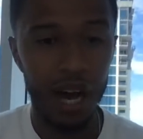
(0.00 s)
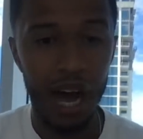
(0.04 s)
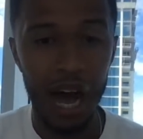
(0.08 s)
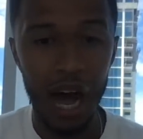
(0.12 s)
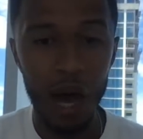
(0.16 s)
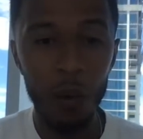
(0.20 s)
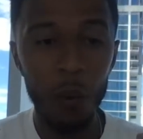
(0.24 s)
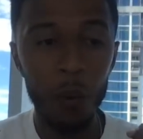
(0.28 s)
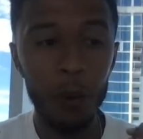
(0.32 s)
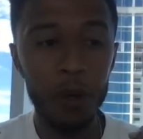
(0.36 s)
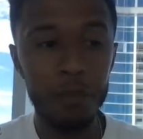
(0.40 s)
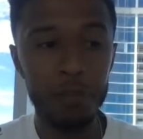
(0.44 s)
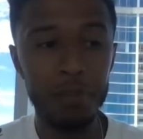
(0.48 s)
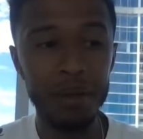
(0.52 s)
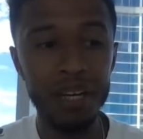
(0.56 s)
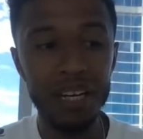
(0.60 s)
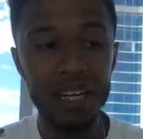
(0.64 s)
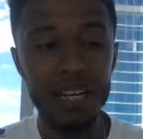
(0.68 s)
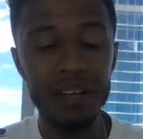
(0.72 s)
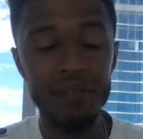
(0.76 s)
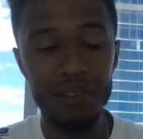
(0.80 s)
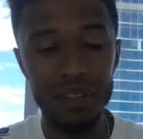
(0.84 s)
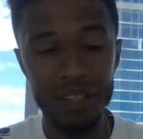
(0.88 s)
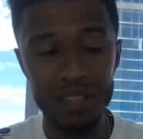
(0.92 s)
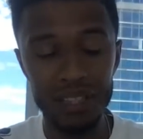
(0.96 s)
I would be
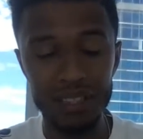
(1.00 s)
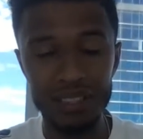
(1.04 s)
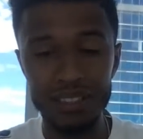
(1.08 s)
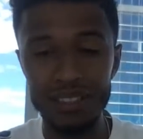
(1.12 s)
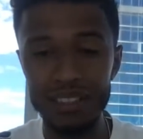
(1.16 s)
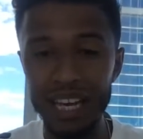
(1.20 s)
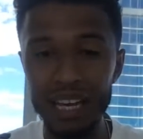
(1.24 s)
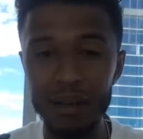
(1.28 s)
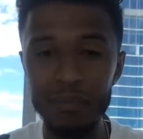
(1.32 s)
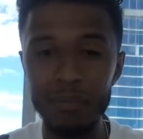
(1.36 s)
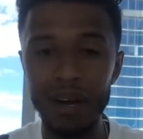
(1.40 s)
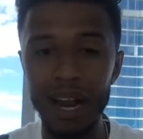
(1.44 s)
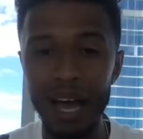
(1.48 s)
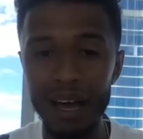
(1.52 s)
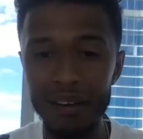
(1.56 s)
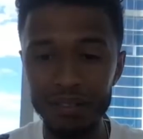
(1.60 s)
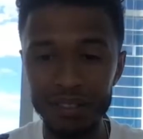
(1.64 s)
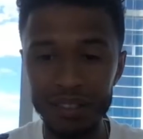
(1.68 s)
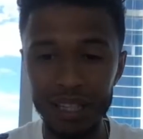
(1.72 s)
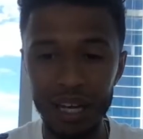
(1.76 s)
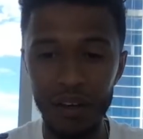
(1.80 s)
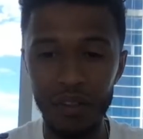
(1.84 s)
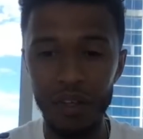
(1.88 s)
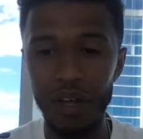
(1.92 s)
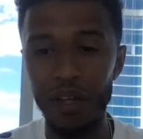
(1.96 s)
living the same
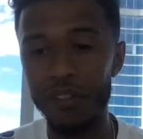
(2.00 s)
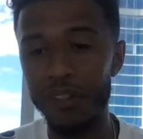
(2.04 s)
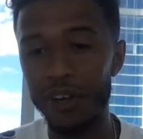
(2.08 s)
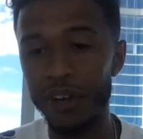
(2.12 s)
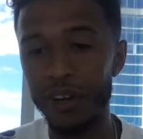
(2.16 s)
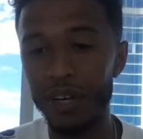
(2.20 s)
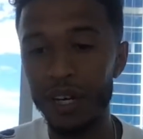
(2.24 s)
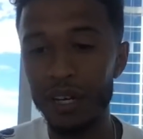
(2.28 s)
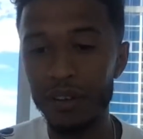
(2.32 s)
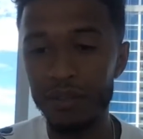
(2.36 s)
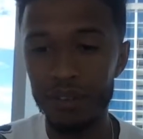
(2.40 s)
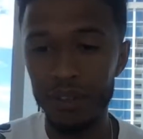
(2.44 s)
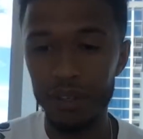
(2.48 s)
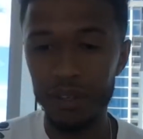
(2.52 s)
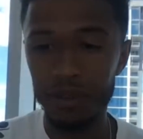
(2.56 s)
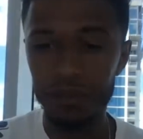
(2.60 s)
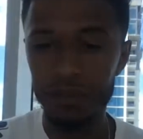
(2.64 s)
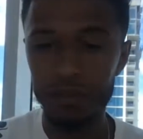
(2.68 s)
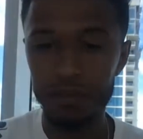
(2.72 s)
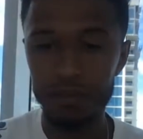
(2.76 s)
lifestyle that they're living.